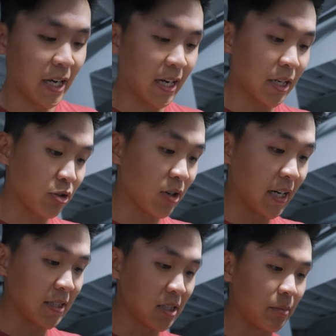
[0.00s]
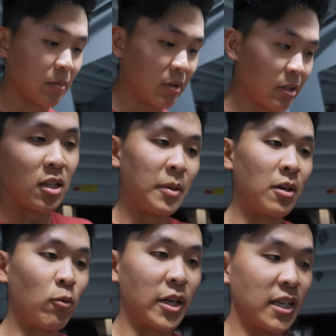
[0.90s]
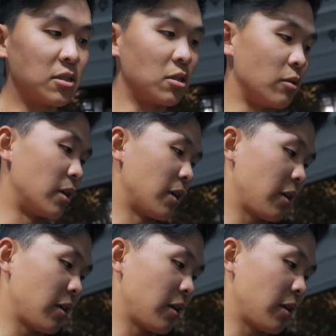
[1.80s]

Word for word: I gotta try some, a little bit of what he's doing.